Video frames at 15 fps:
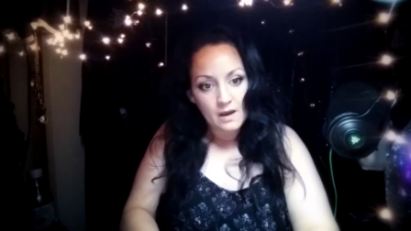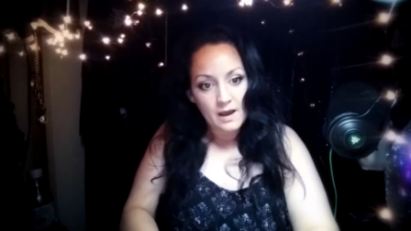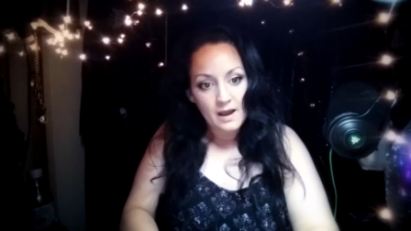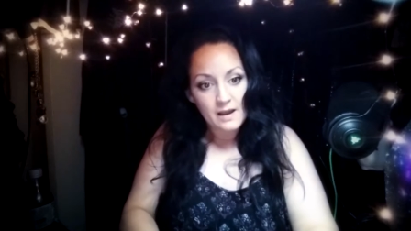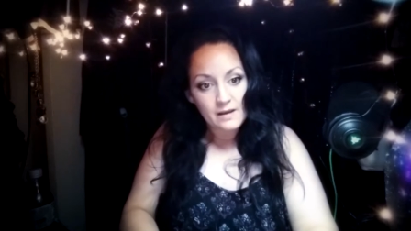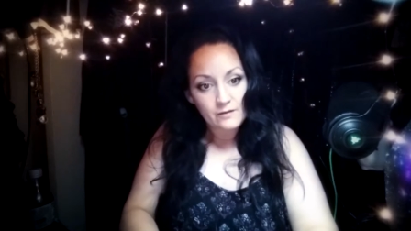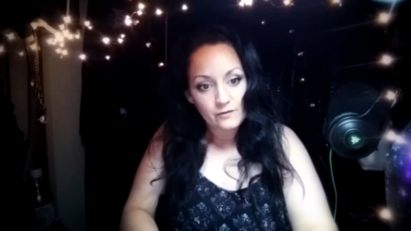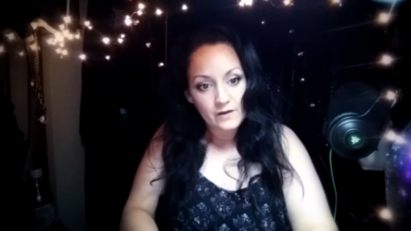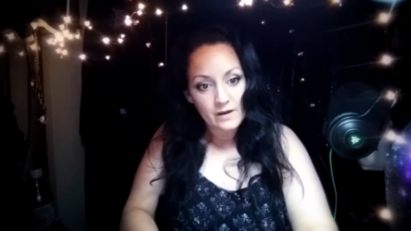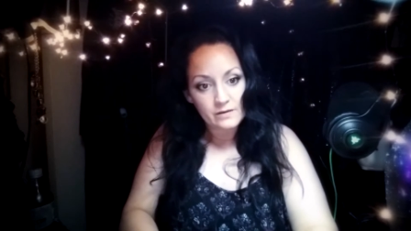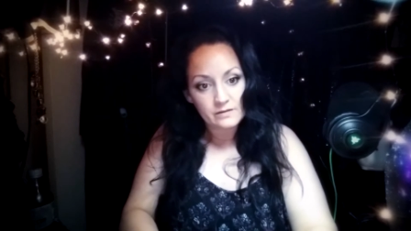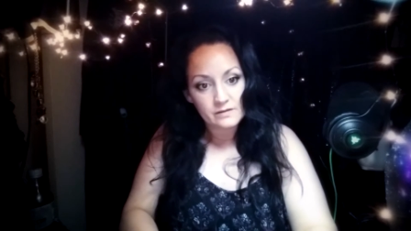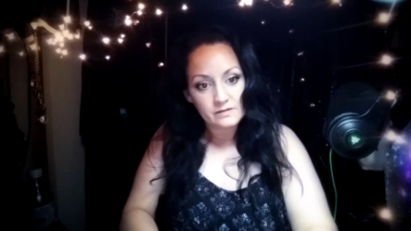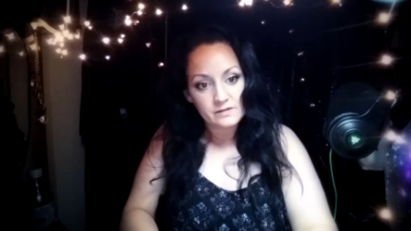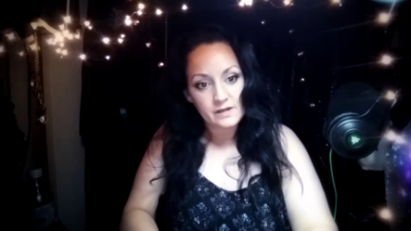I
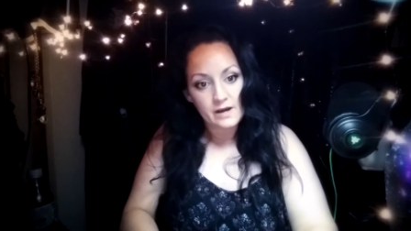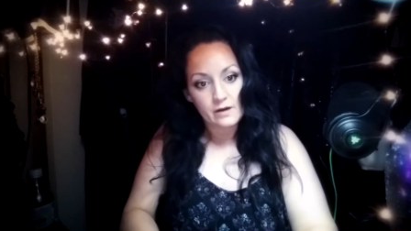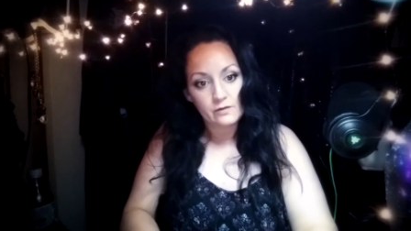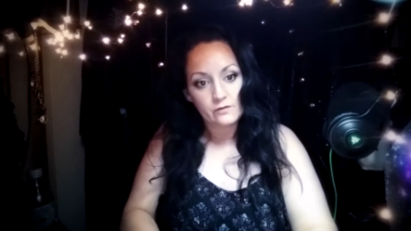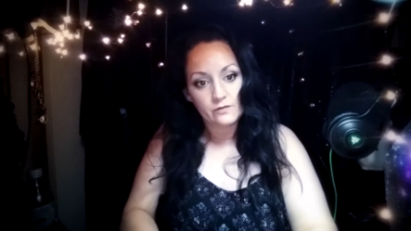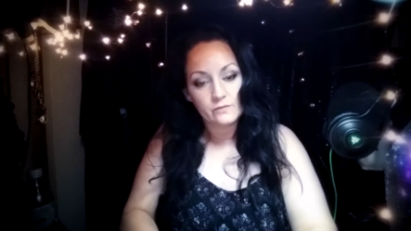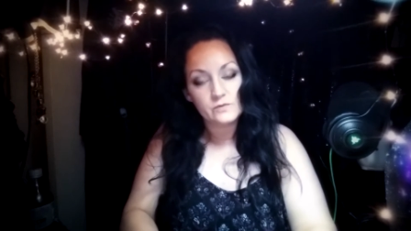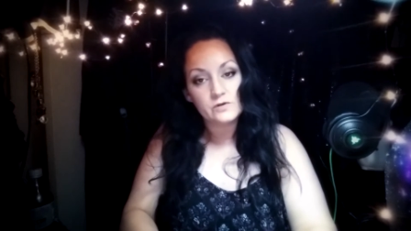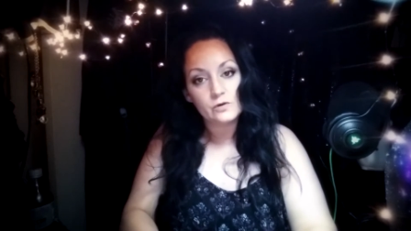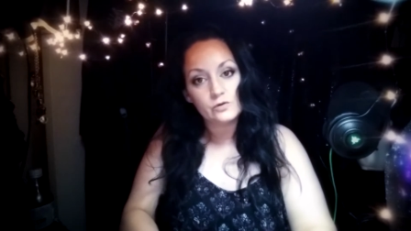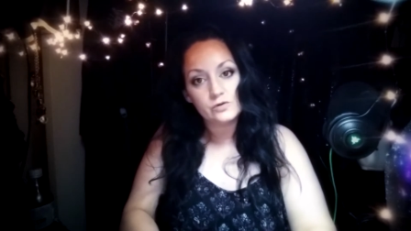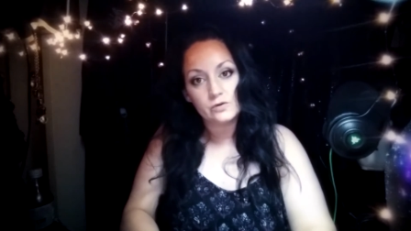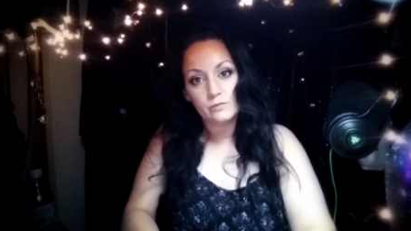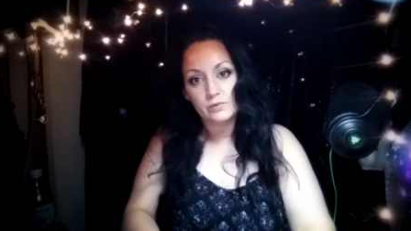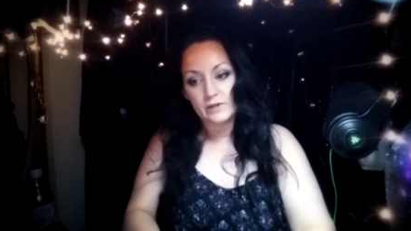found this out from
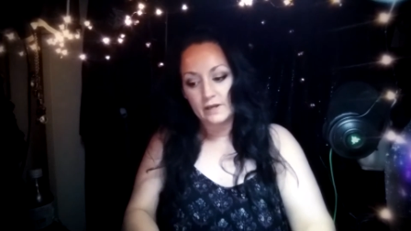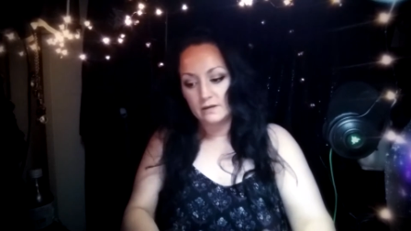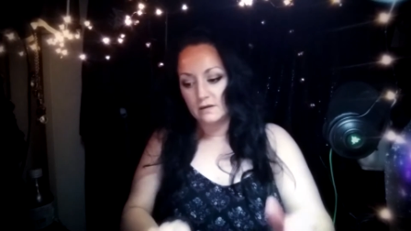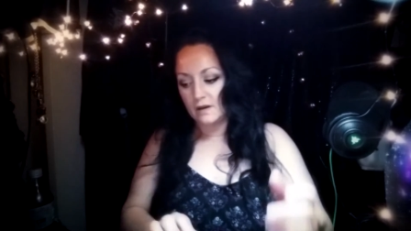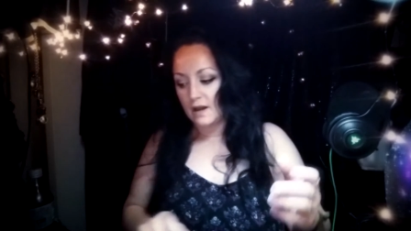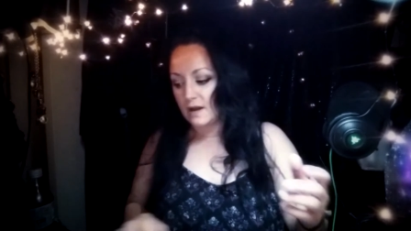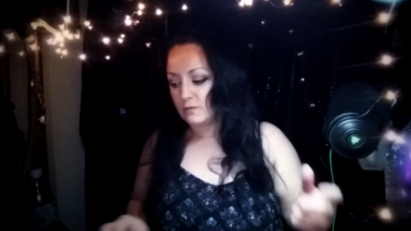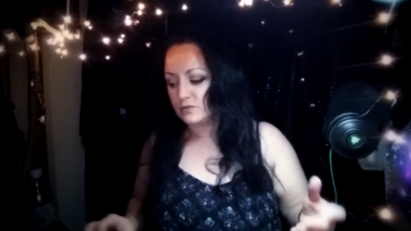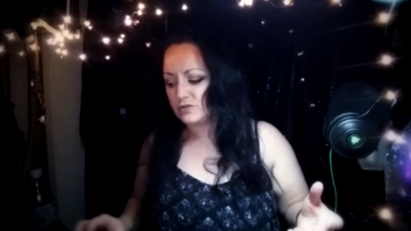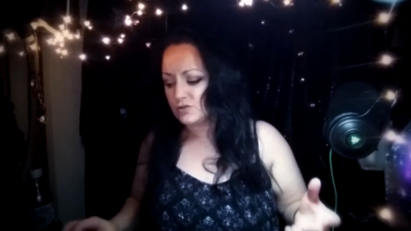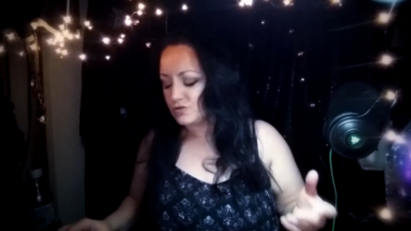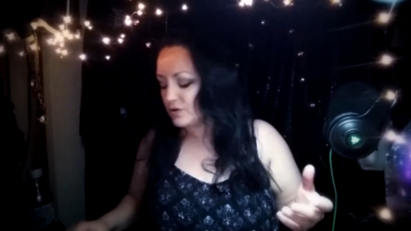Social Blade. I was